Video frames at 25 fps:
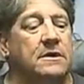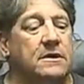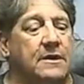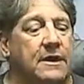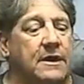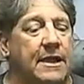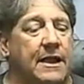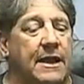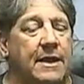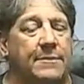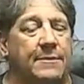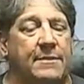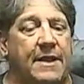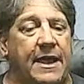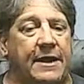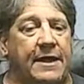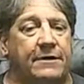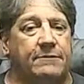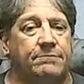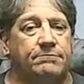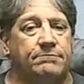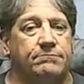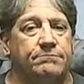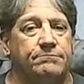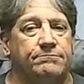And I'm like,
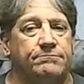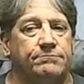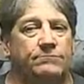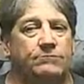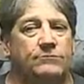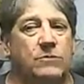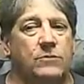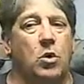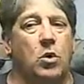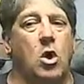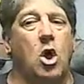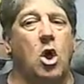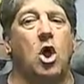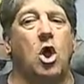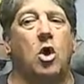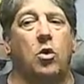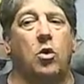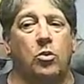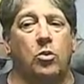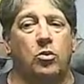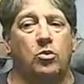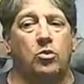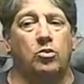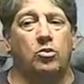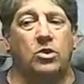oh,
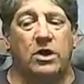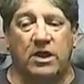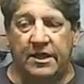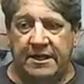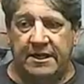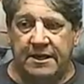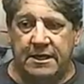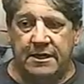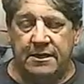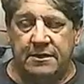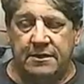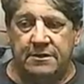really?